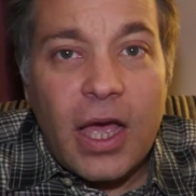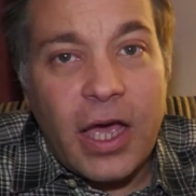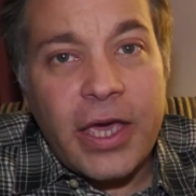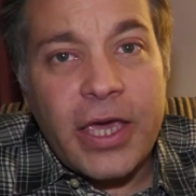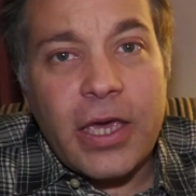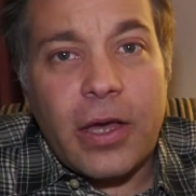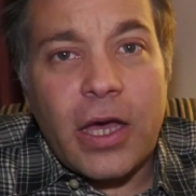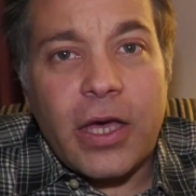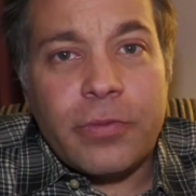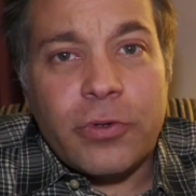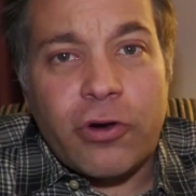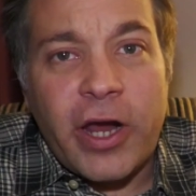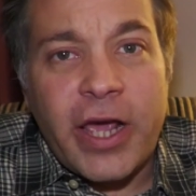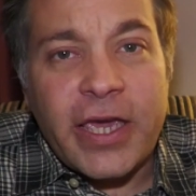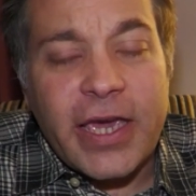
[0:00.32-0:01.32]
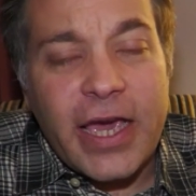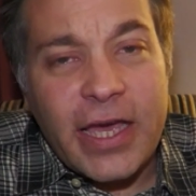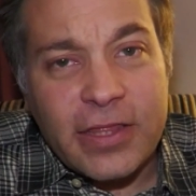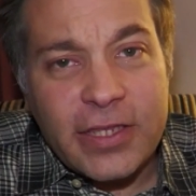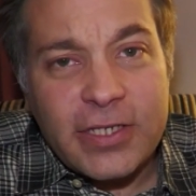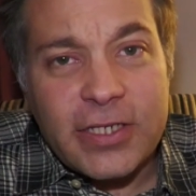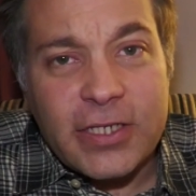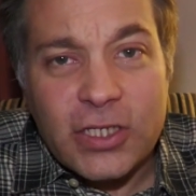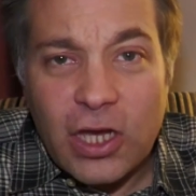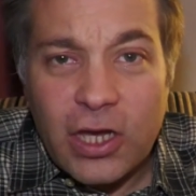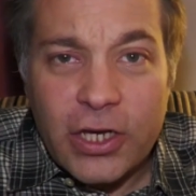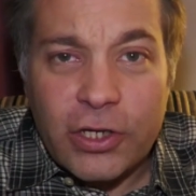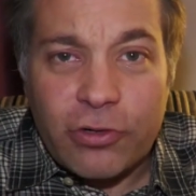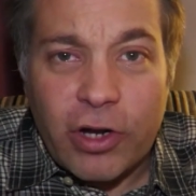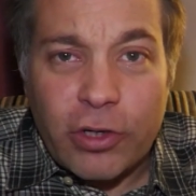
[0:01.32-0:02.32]
Hi, I'm Greg, and this is
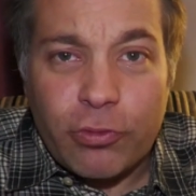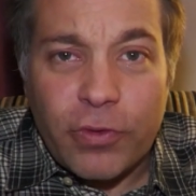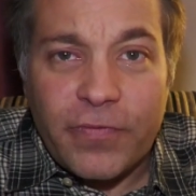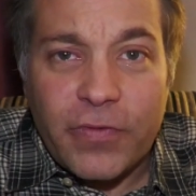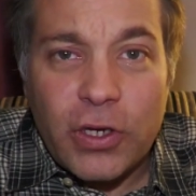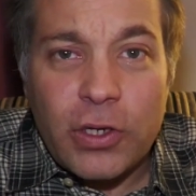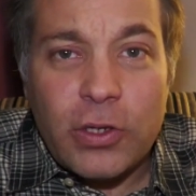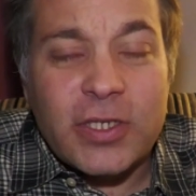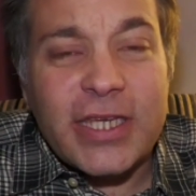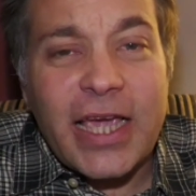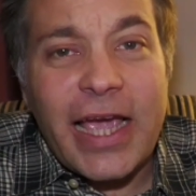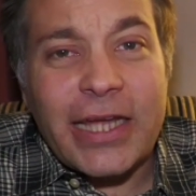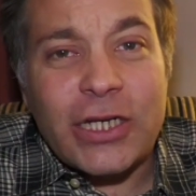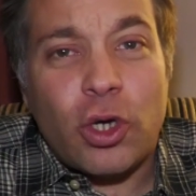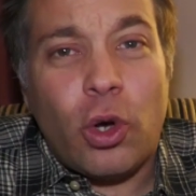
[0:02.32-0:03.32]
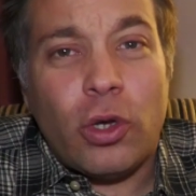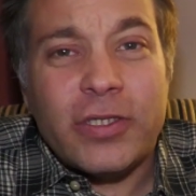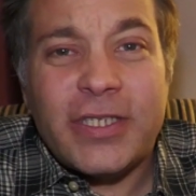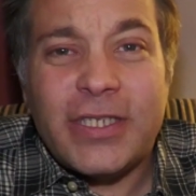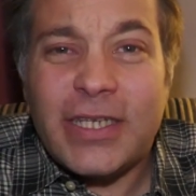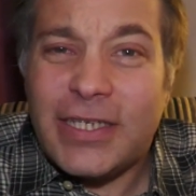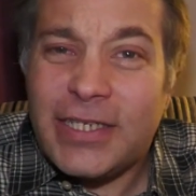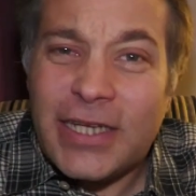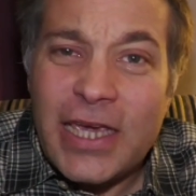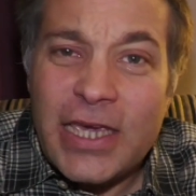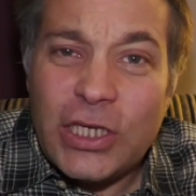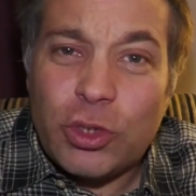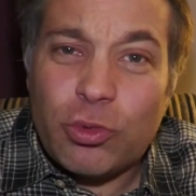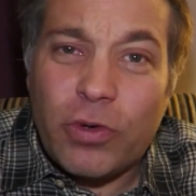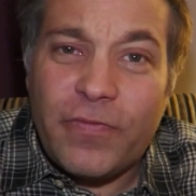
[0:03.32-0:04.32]
iGreg Reviews. And on
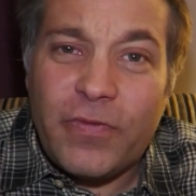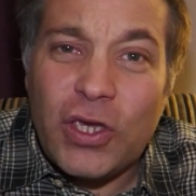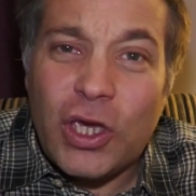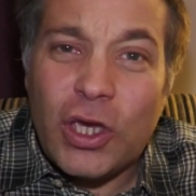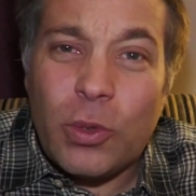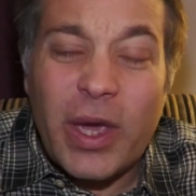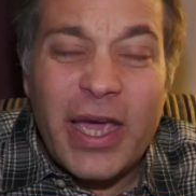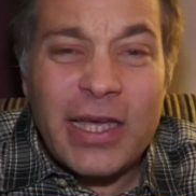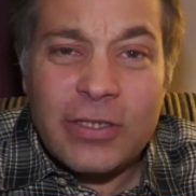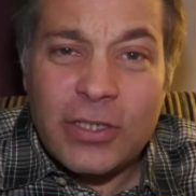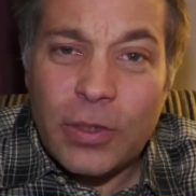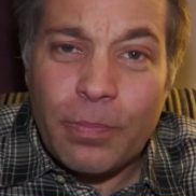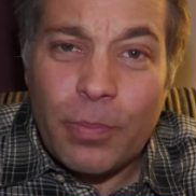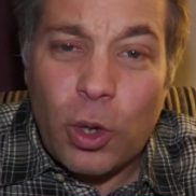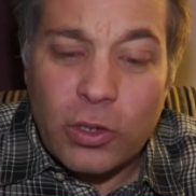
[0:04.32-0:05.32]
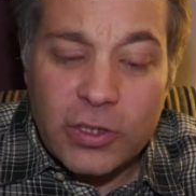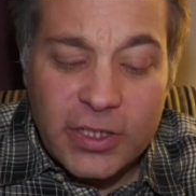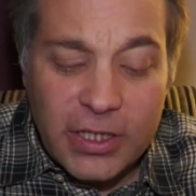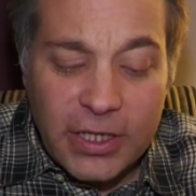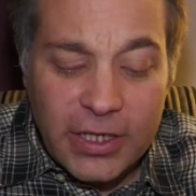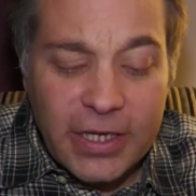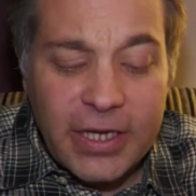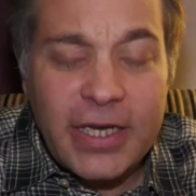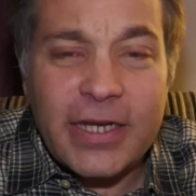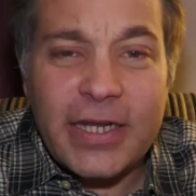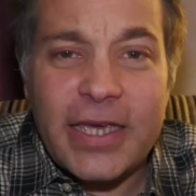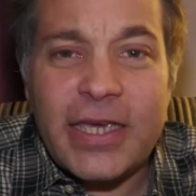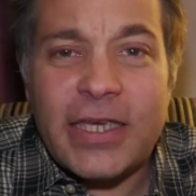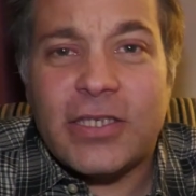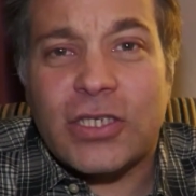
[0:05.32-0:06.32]
today's review and unboxing, it
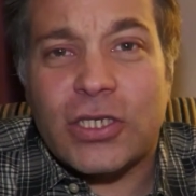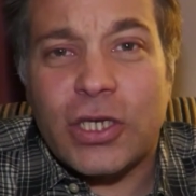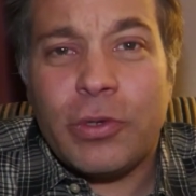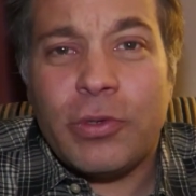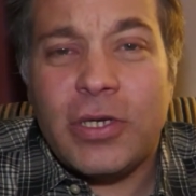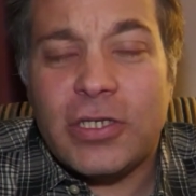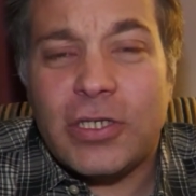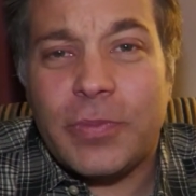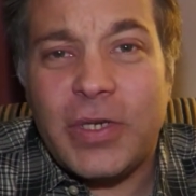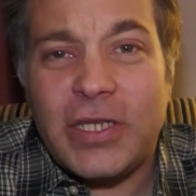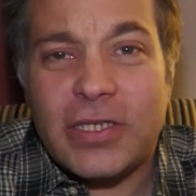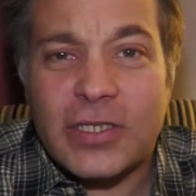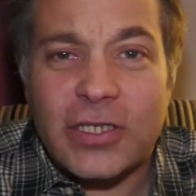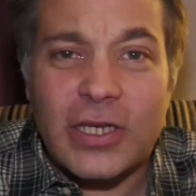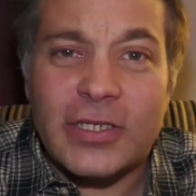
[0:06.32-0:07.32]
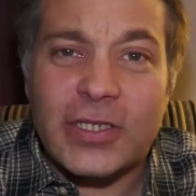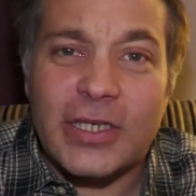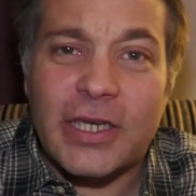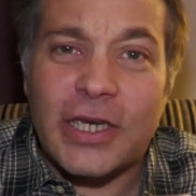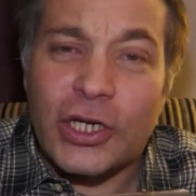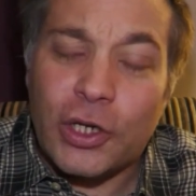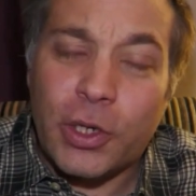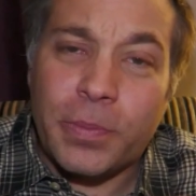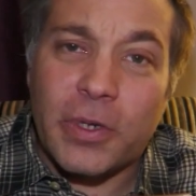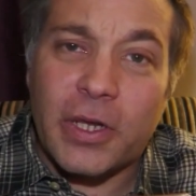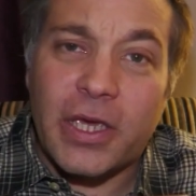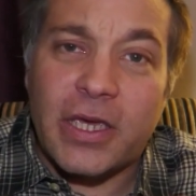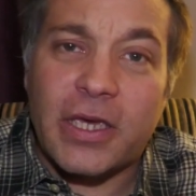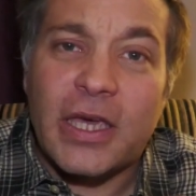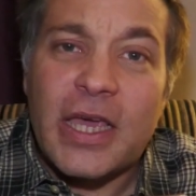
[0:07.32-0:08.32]
is going to be discussing and
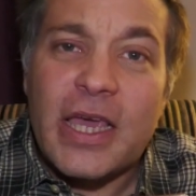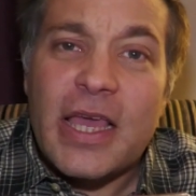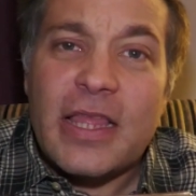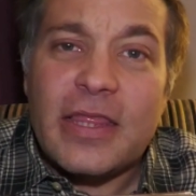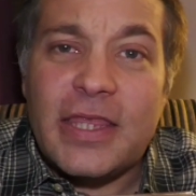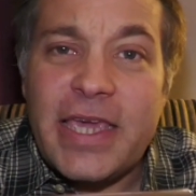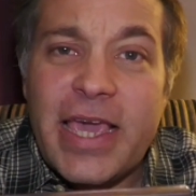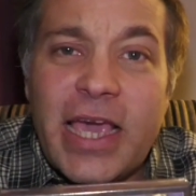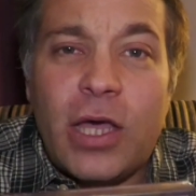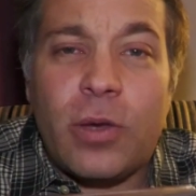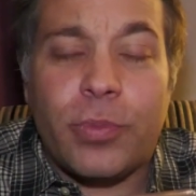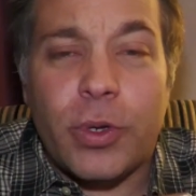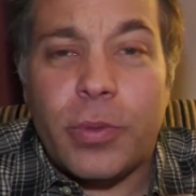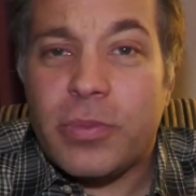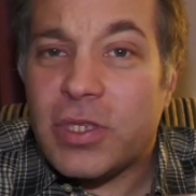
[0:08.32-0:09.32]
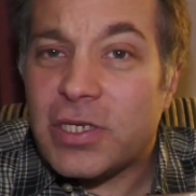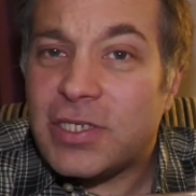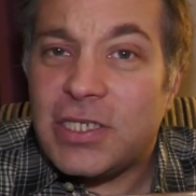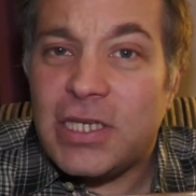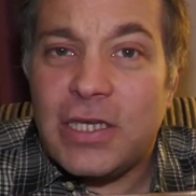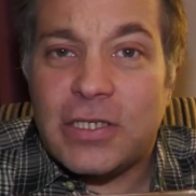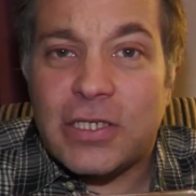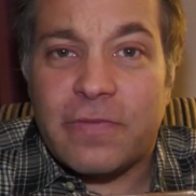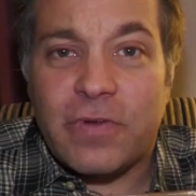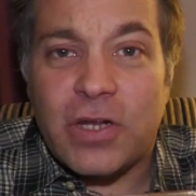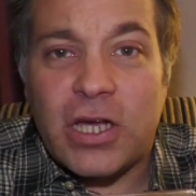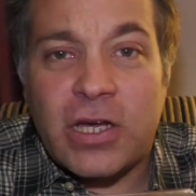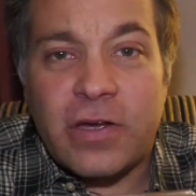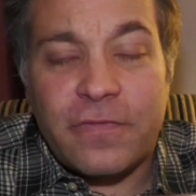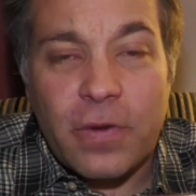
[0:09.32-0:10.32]
opening the album The Seeds of
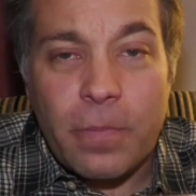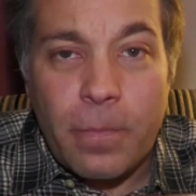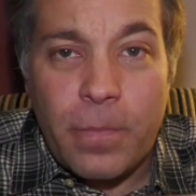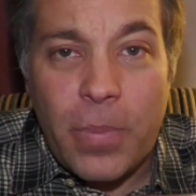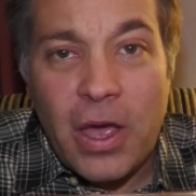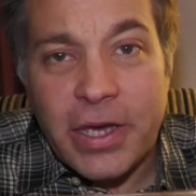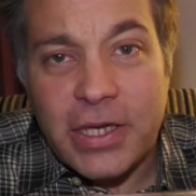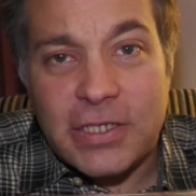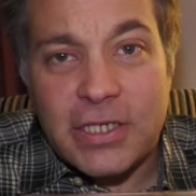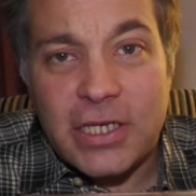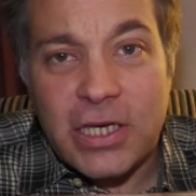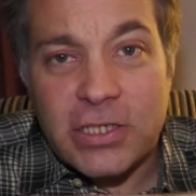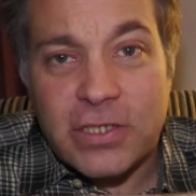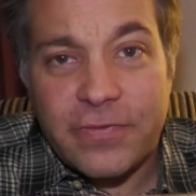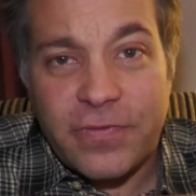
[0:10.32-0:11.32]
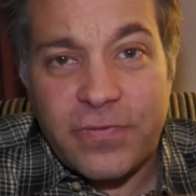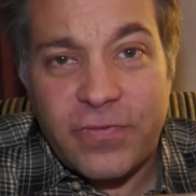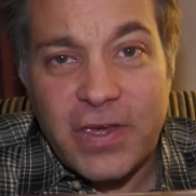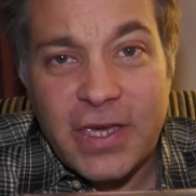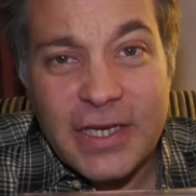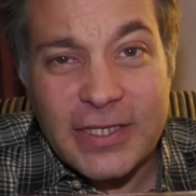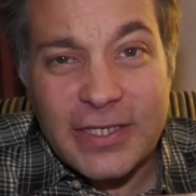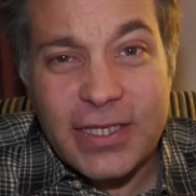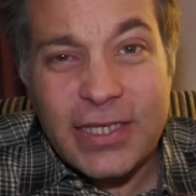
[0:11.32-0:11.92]
Love by Tears for Fears.